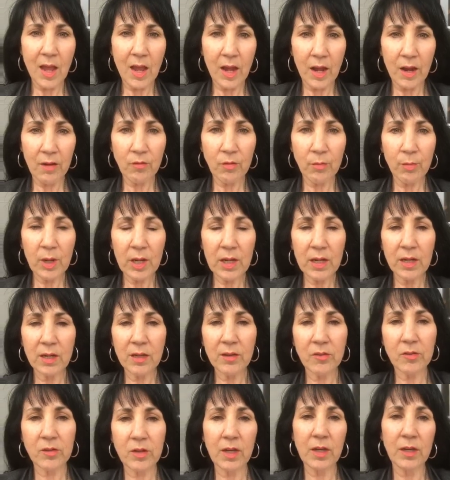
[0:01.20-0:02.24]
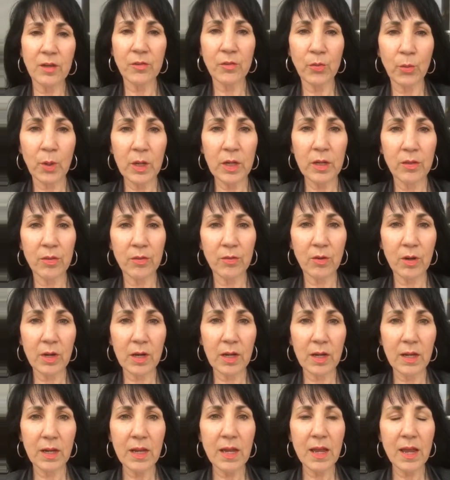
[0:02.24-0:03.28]
Hey everybody, it's day
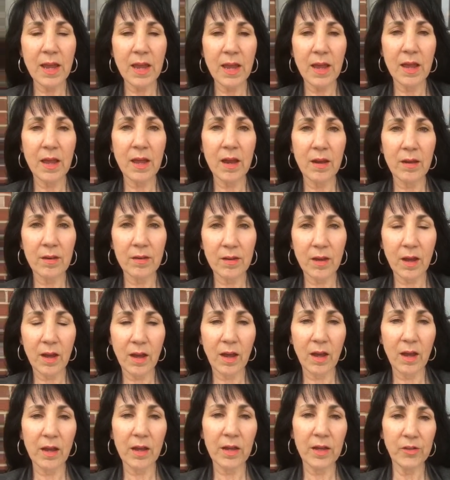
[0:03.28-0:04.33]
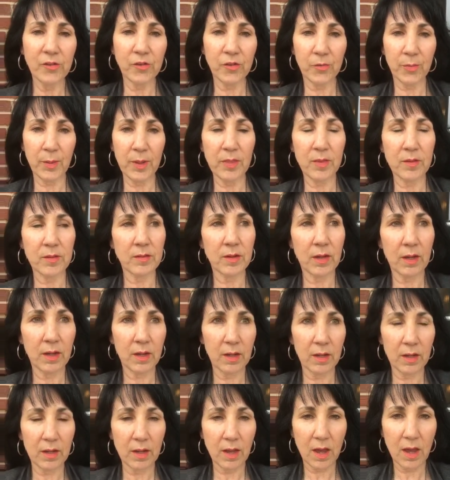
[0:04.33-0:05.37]
23 and I just spent the
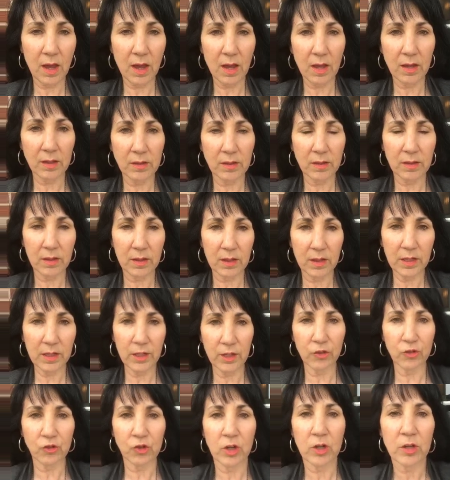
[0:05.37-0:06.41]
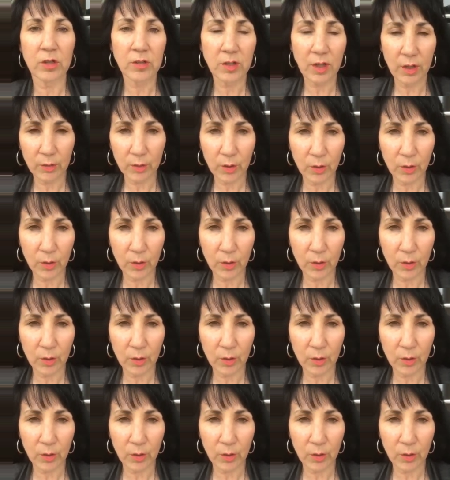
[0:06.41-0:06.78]
day at the Charlottetown